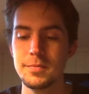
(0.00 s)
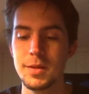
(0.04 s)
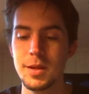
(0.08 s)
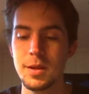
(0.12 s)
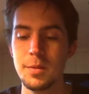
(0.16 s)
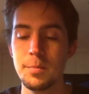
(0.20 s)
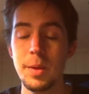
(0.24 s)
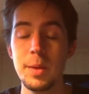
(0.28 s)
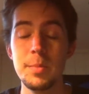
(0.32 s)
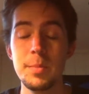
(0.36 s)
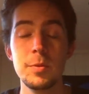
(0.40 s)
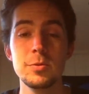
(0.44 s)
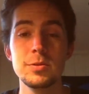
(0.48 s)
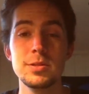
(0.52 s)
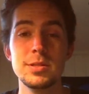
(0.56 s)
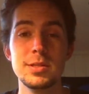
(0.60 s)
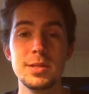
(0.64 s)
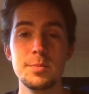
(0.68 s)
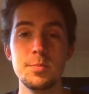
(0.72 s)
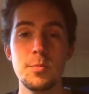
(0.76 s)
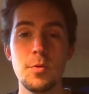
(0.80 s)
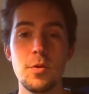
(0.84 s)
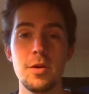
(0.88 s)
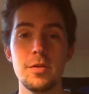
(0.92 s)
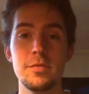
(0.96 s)
maybe we'll see
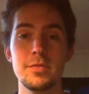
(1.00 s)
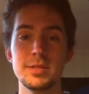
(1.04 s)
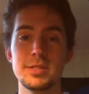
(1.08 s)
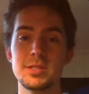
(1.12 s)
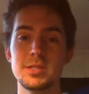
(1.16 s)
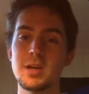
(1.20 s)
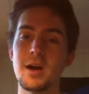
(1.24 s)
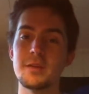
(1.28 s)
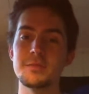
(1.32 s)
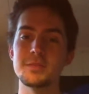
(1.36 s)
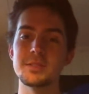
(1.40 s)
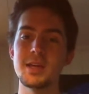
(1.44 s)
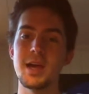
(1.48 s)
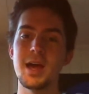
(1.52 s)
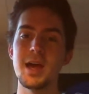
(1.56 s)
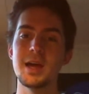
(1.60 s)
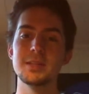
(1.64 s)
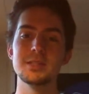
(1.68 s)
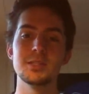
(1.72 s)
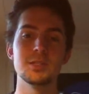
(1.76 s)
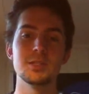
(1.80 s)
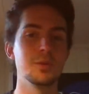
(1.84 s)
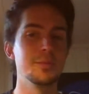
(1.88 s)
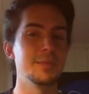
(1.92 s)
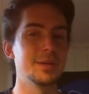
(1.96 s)
more of his soft
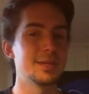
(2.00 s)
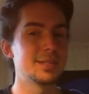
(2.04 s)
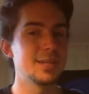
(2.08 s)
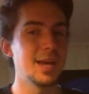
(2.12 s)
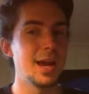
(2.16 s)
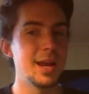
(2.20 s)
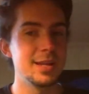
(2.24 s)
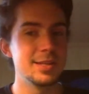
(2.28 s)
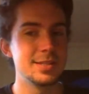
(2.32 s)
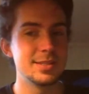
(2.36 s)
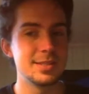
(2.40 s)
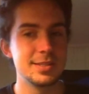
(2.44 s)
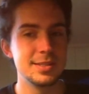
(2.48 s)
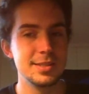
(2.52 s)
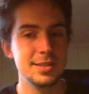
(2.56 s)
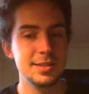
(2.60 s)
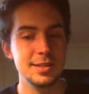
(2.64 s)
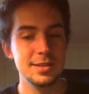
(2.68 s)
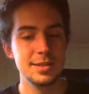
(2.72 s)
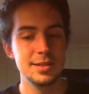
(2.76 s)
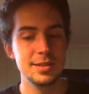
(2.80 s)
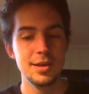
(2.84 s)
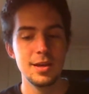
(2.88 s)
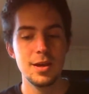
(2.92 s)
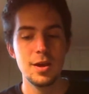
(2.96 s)
side. So I'm excited to
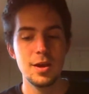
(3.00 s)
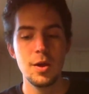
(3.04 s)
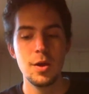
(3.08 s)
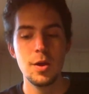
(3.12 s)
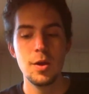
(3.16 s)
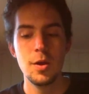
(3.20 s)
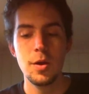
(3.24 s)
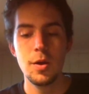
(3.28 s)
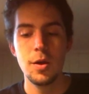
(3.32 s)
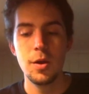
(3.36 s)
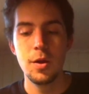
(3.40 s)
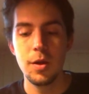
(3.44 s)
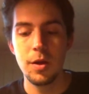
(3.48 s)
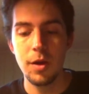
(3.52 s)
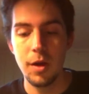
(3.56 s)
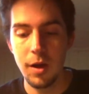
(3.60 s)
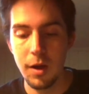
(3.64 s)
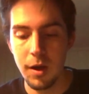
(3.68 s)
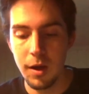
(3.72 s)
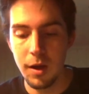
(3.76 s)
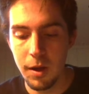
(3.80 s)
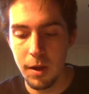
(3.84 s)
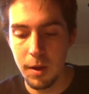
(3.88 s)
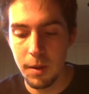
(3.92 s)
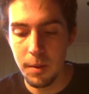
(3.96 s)
see
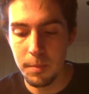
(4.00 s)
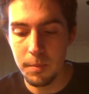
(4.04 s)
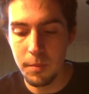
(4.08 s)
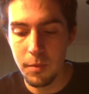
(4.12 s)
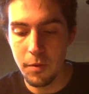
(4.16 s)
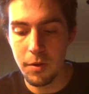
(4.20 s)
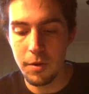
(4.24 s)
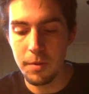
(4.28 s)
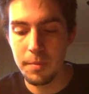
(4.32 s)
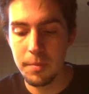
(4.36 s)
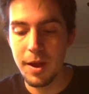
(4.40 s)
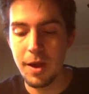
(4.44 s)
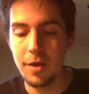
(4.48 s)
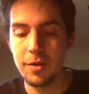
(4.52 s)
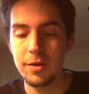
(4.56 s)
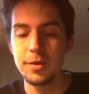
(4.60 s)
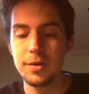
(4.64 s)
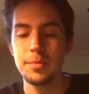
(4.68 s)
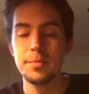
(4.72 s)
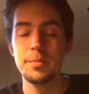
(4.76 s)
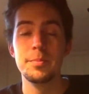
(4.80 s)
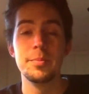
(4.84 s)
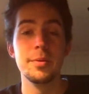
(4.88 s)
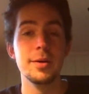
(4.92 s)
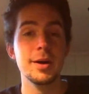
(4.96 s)
more about
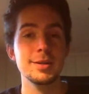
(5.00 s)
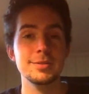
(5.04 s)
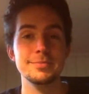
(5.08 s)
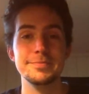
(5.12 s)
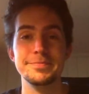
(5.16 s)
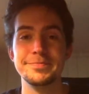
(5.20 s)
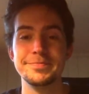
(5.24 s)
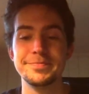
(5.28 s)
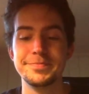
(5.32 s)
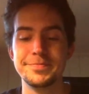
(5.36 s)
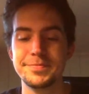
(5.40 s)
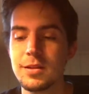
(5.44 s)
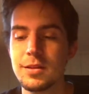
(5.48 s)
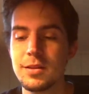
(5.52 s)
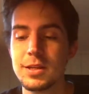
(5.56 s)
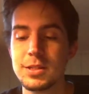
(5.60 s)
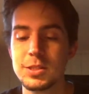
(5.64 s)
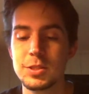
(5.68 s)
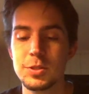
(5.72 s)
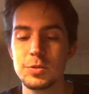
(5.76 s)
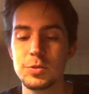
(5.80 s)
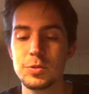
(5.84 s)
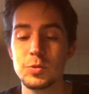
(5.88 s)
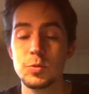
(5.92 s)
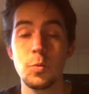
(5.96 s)
it, but
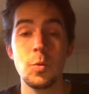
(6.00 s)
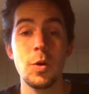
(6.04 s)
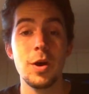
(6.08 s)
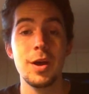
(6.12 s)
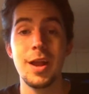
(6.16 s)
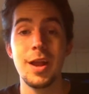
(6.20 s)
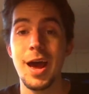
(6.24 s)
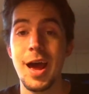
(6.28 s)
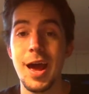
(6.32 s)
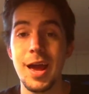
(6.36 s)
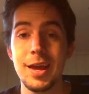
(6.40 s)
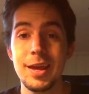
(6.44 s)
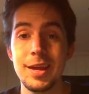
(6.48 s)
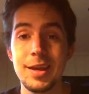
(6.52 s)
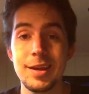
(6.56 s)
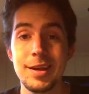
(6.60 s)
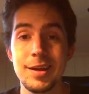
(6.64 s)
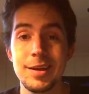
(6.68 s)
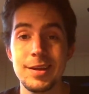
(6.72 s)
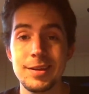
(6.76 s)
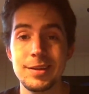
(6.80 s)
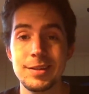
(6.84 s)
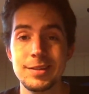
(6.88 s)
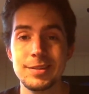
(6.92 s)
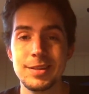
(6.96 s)
that's just my
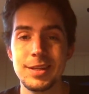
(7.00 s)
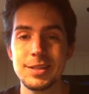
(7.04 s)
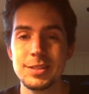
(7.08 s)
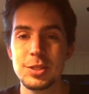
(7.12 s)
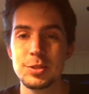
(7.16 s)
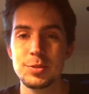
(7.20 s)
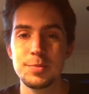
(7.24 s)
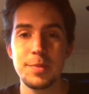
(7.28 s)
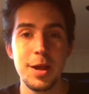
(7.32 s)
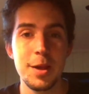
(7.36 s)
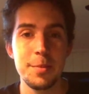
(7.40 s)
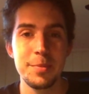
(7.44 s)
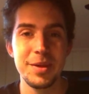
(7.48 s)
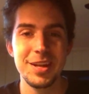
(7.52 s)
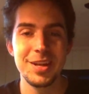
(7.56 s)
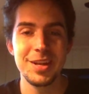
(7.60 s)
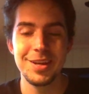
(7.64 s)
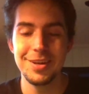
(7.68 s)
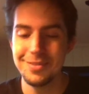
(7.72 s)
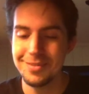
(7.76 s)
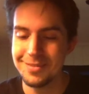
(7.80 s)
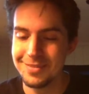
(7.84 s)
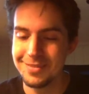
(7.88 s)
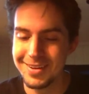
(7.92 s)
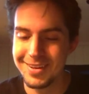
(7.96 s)
opinion. That's just my
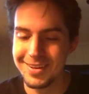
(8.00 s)
opinion.